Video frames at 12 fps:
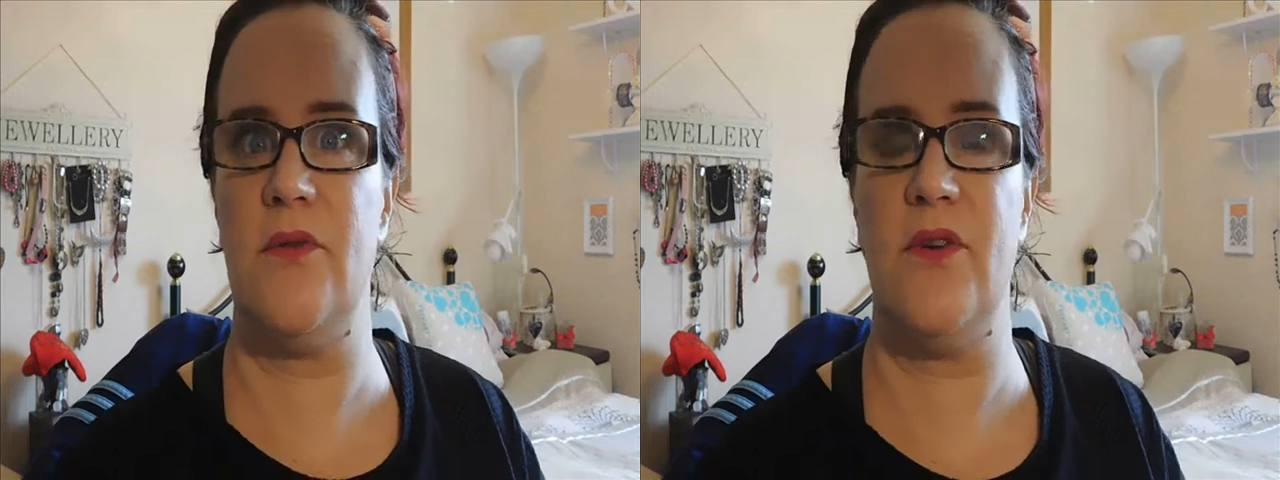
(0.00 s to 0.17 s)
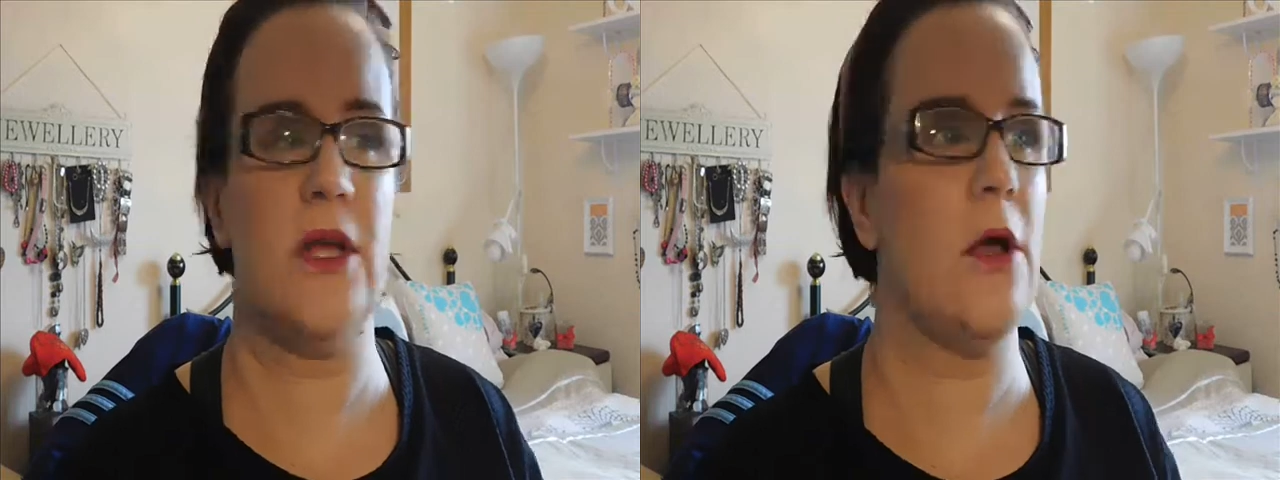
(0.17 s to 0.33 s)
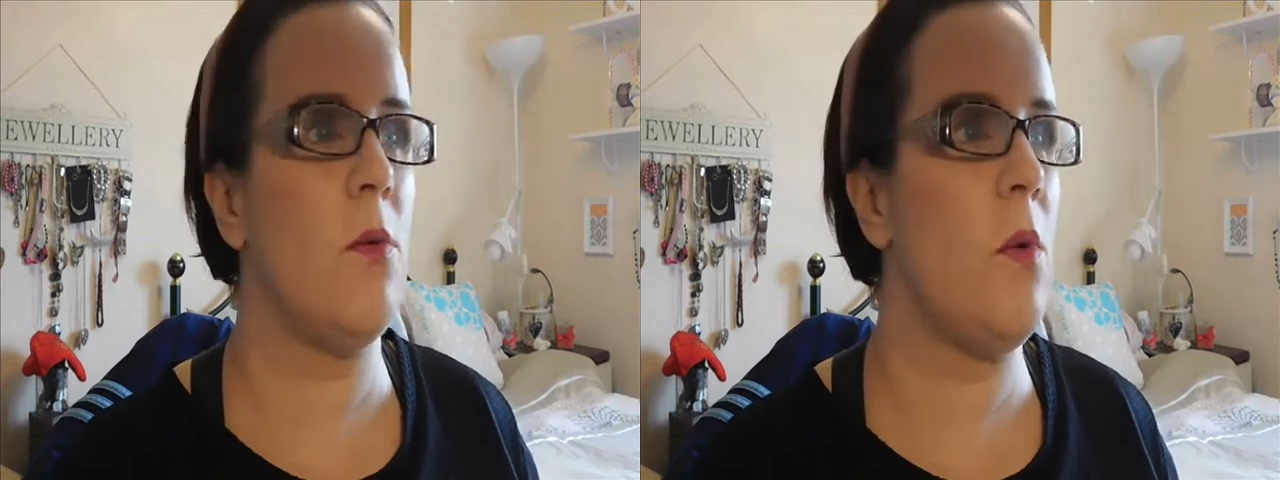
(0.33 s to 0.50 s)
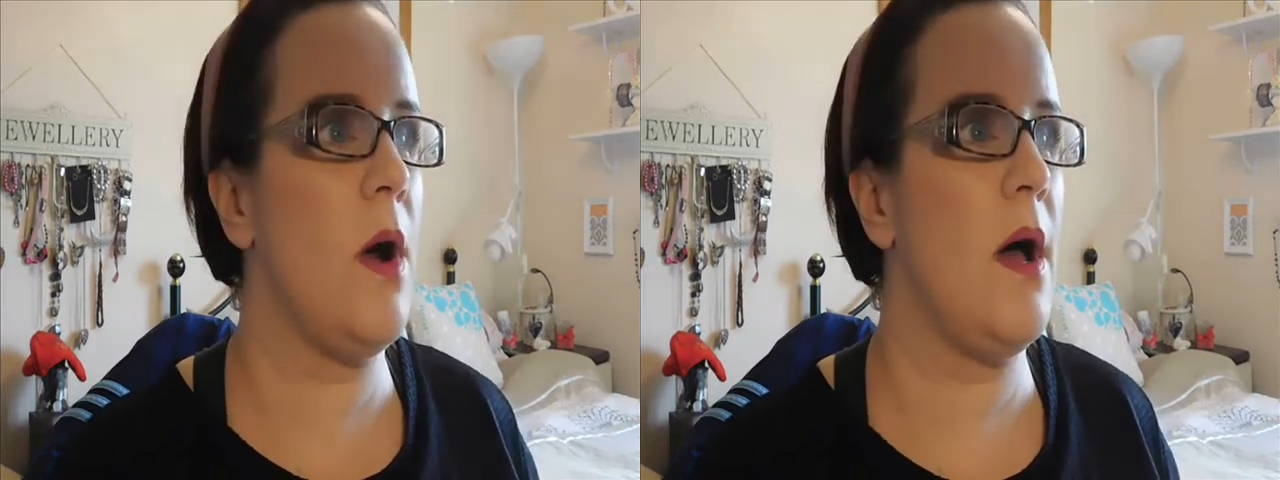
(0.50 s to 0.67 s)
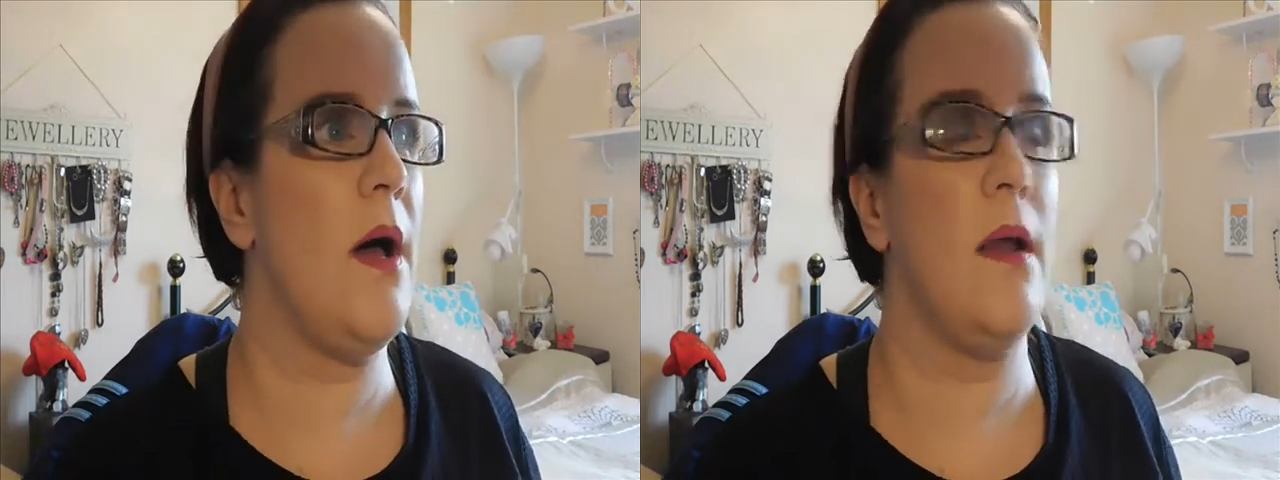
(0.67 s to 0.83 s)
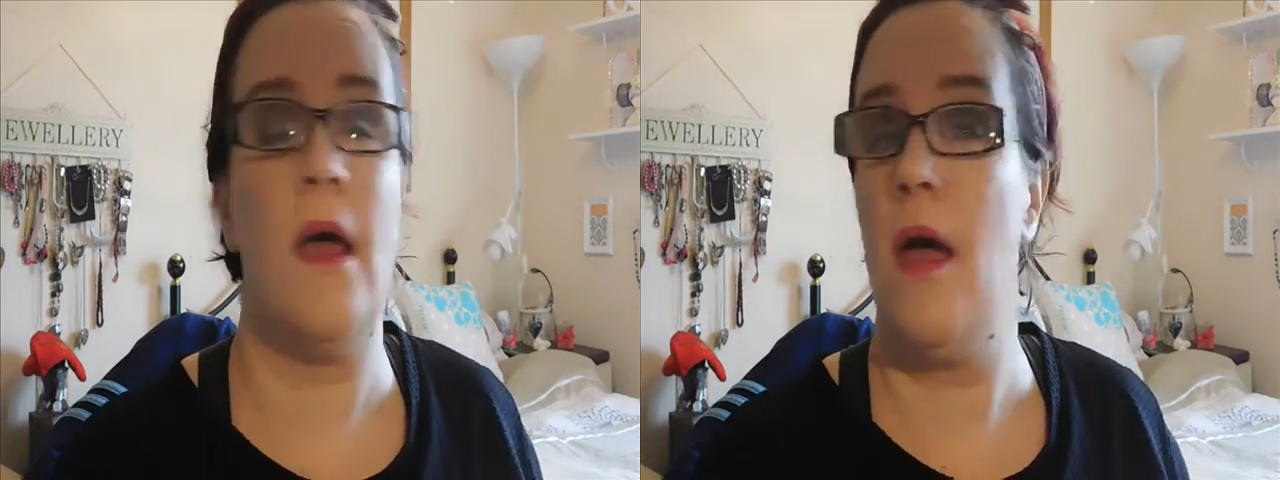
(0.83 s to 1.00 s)
video
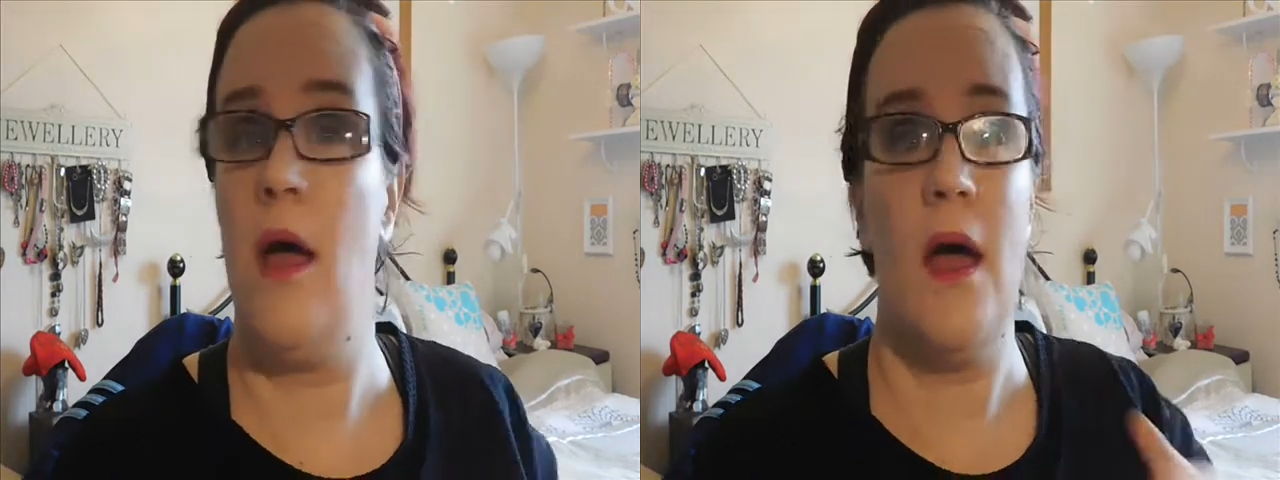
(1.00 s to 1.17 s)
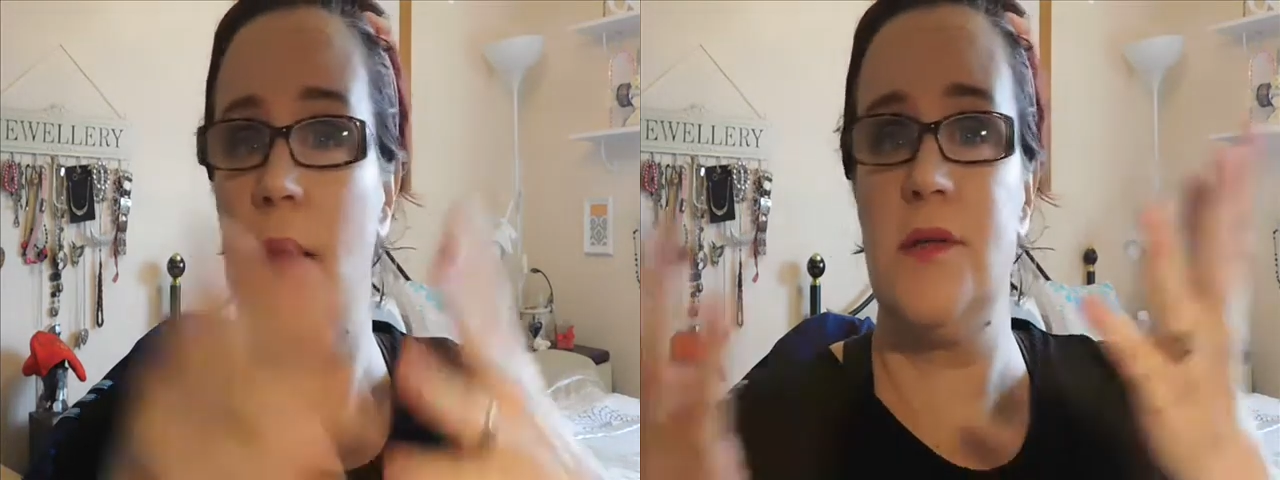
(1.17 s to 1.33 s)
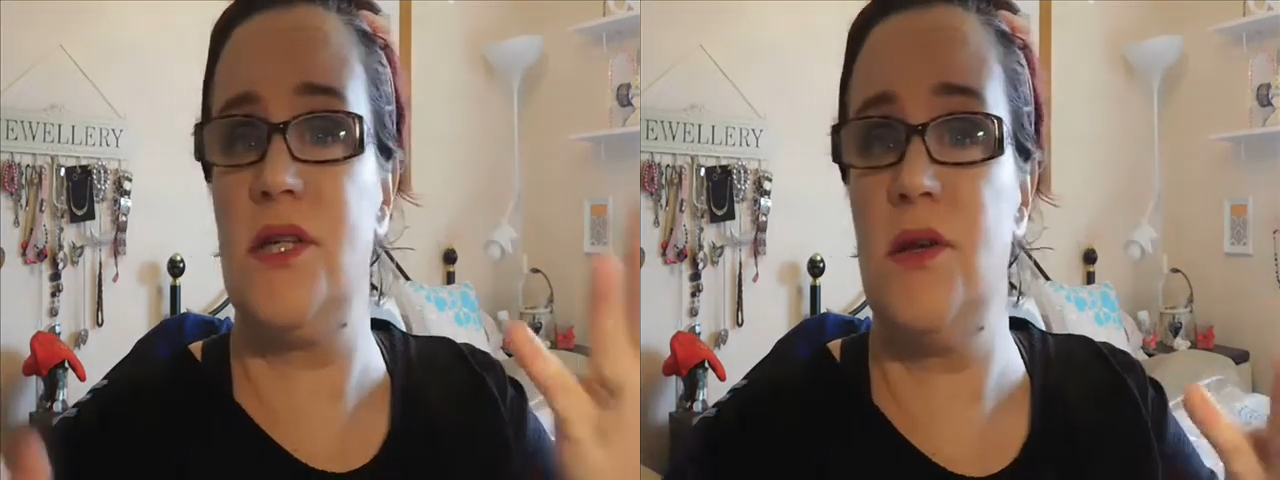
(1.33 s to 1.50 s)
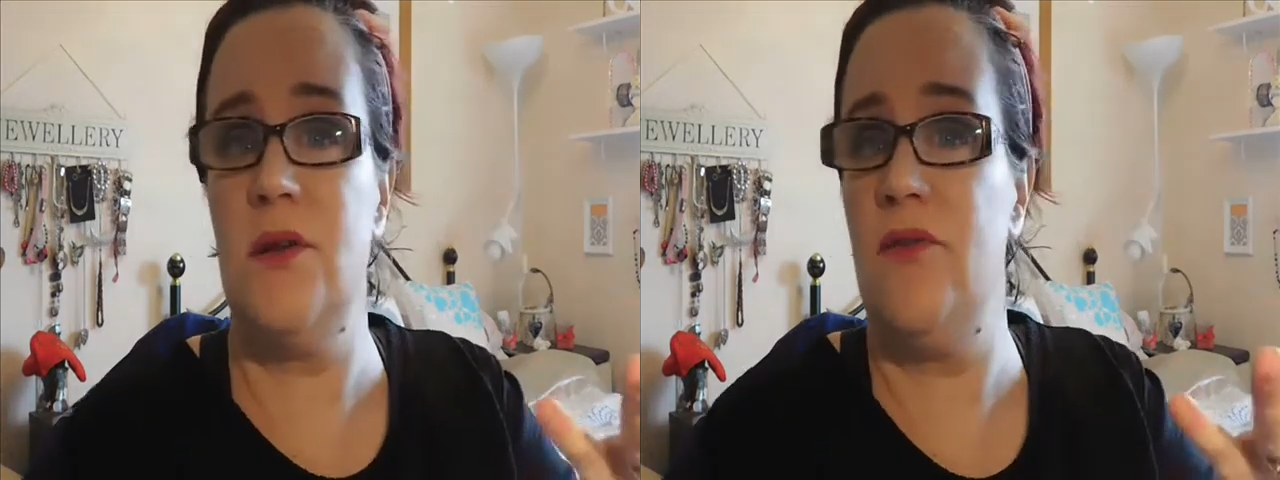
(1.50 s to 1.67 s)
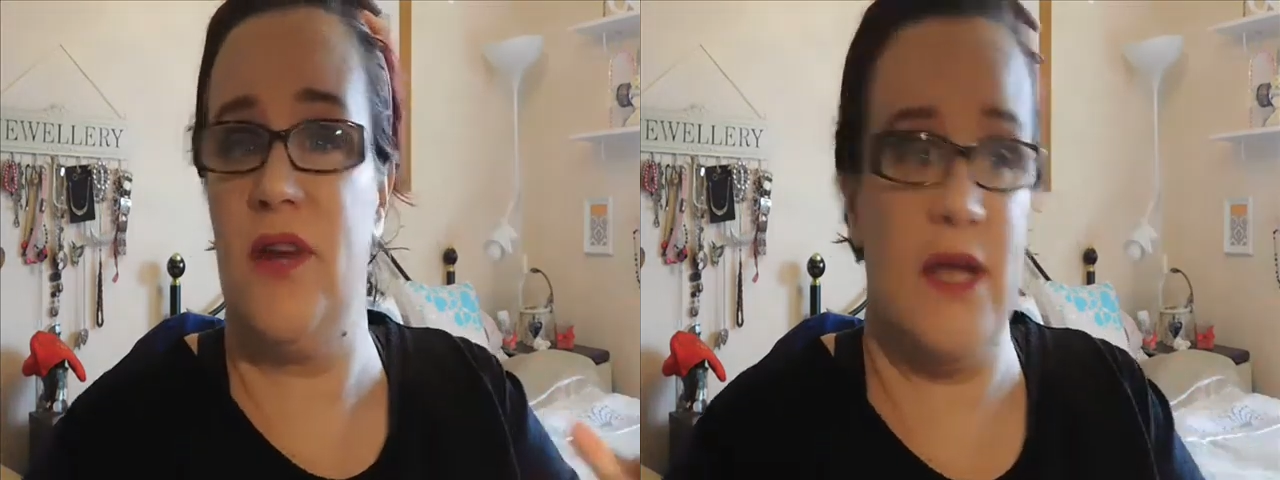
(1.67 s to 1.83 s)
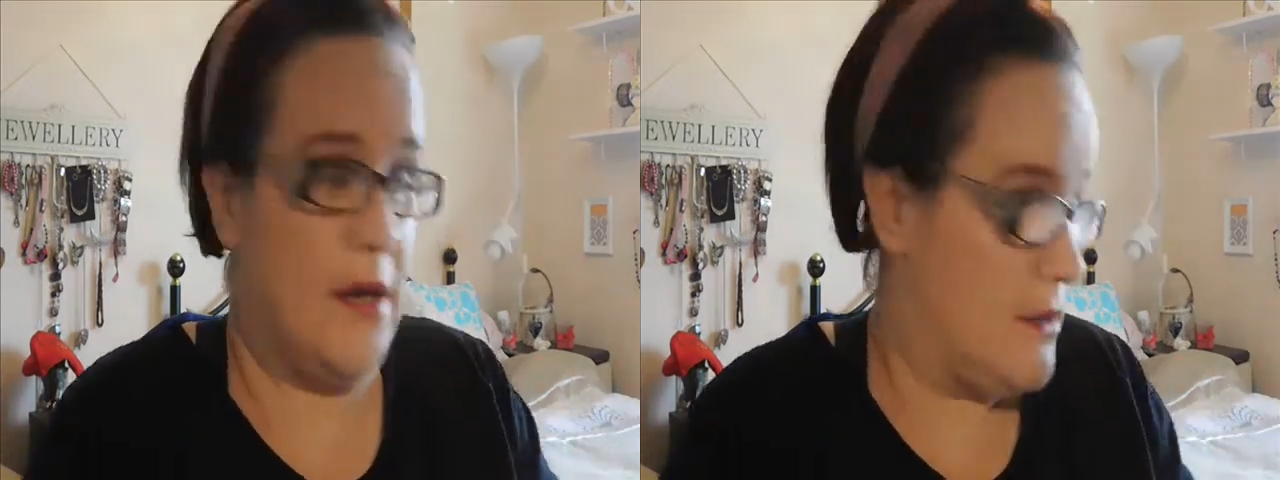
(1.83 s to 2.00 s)
while I was doing
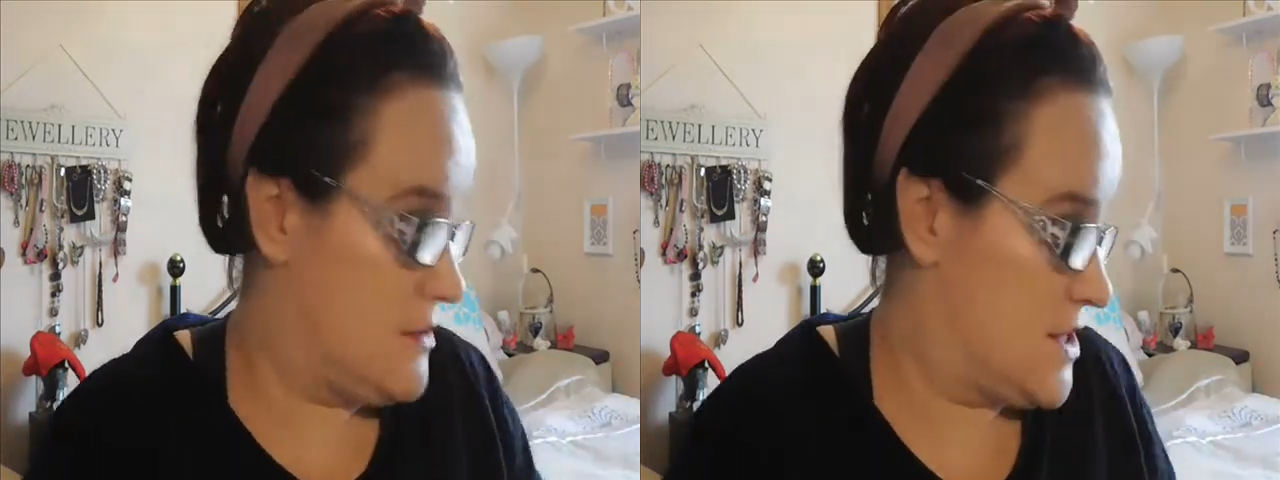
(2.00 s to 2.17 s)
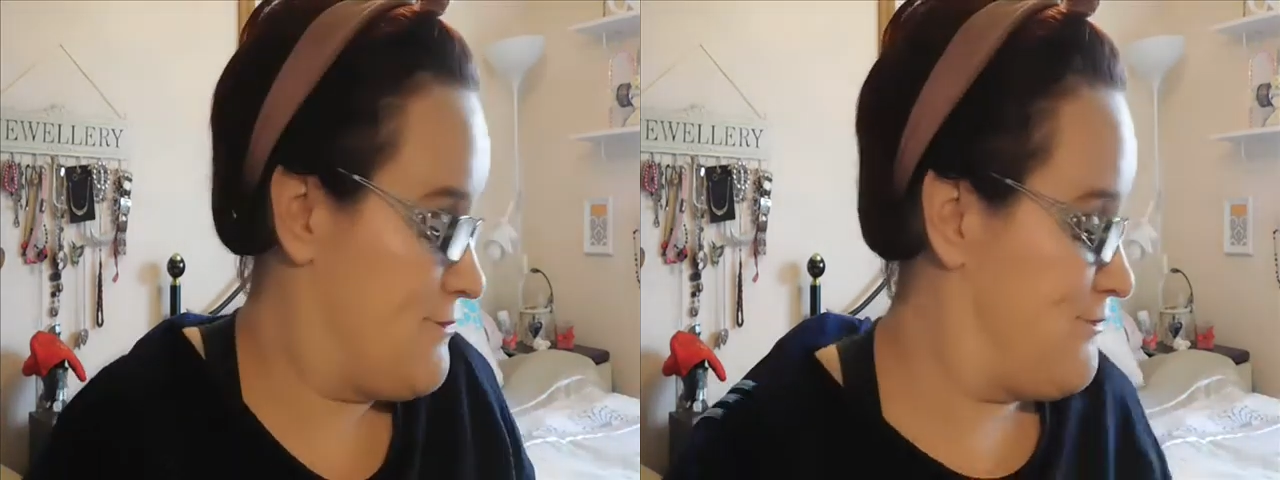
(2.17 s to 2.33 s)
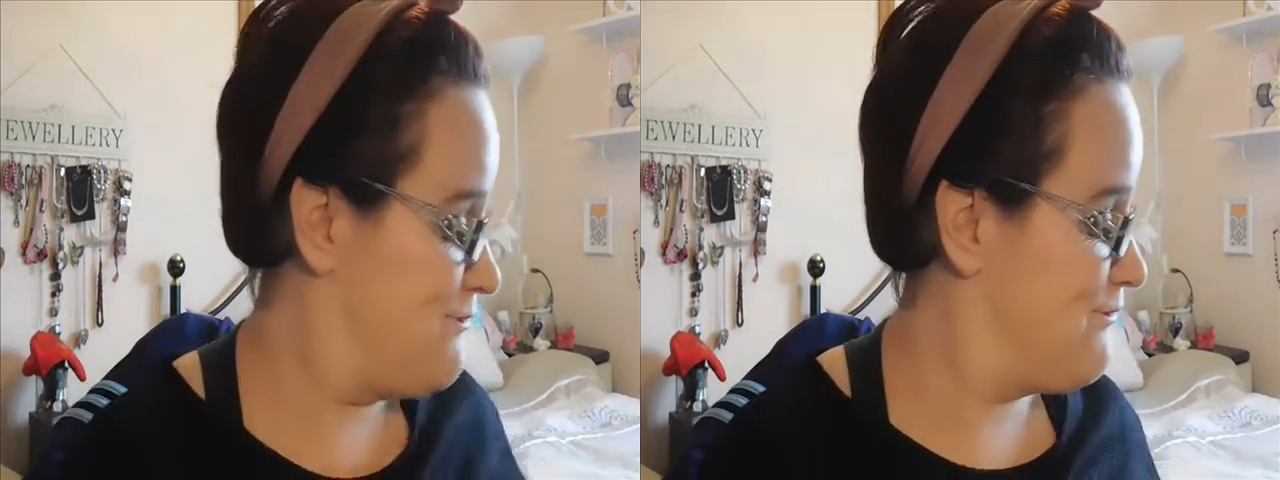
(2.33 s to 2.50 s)
the videos.